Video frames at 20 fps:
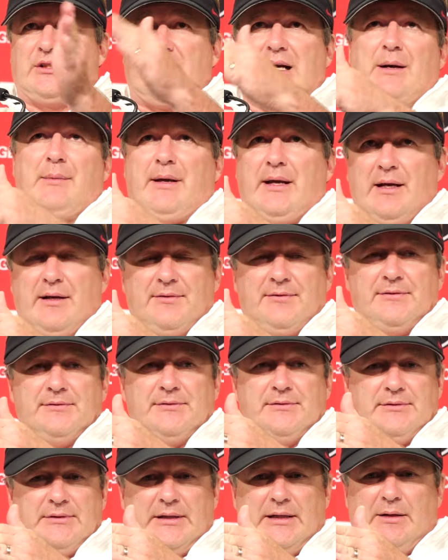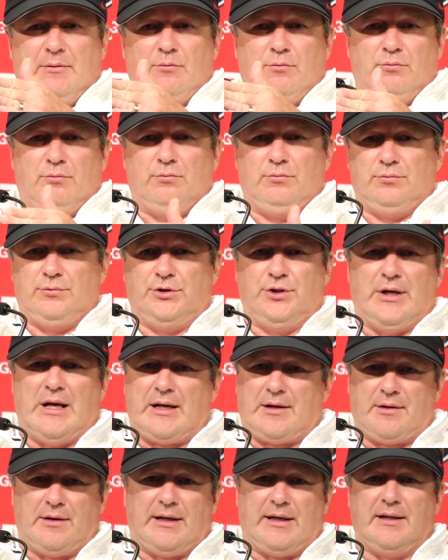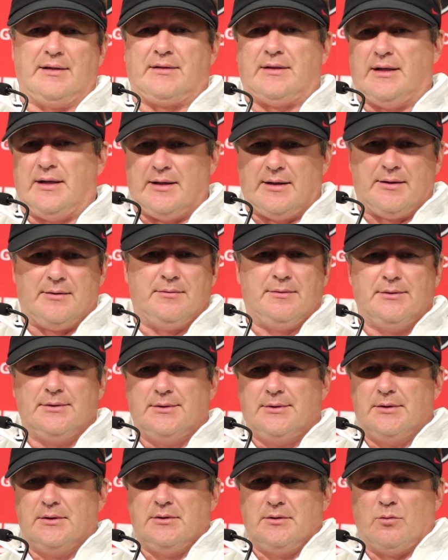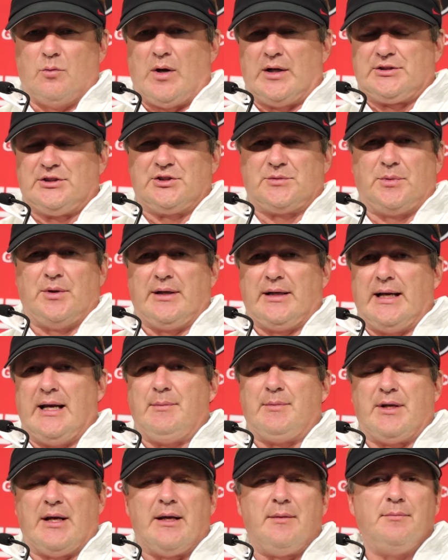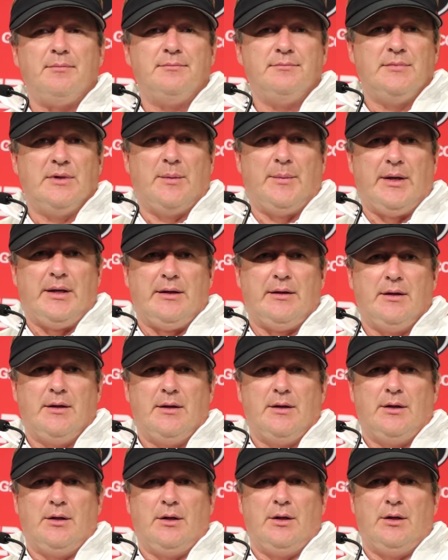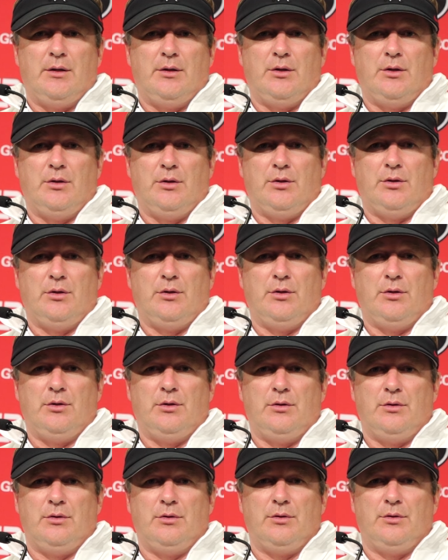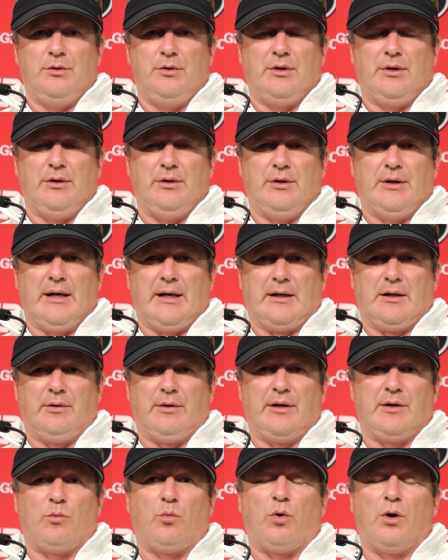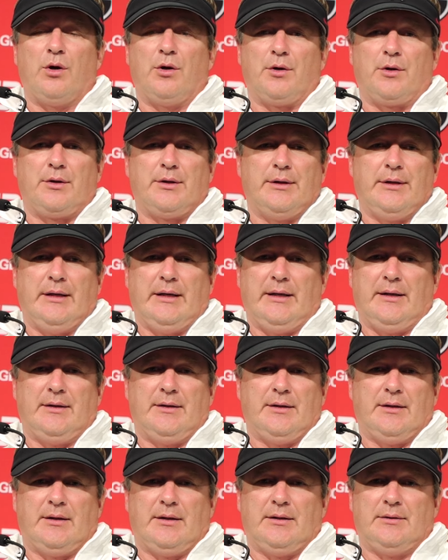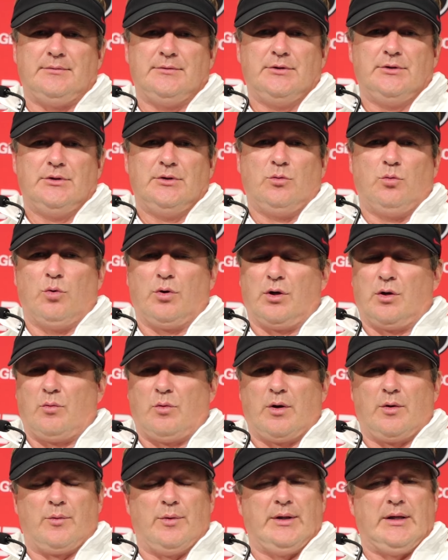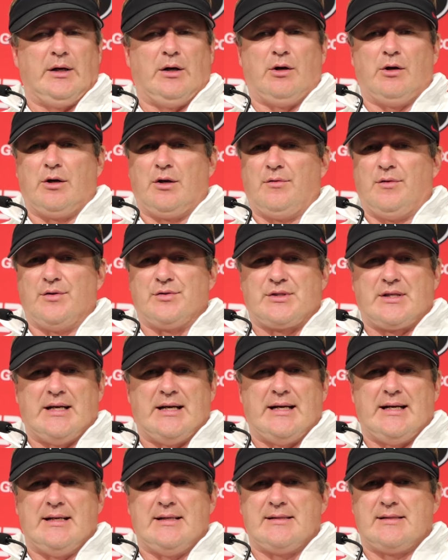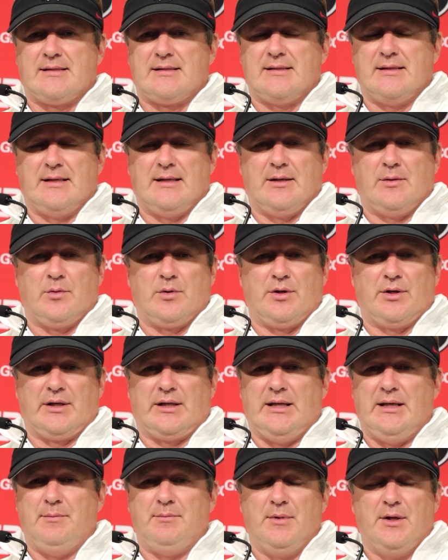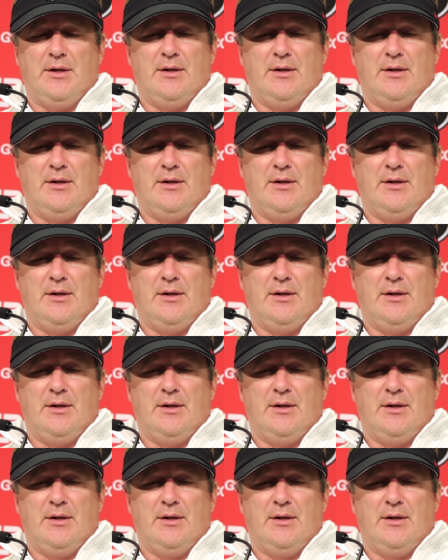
top half. And you're not going to get there watching spring game day. I mean, you got to go get to work. And we're going to work really hard on those guys. We're going to keep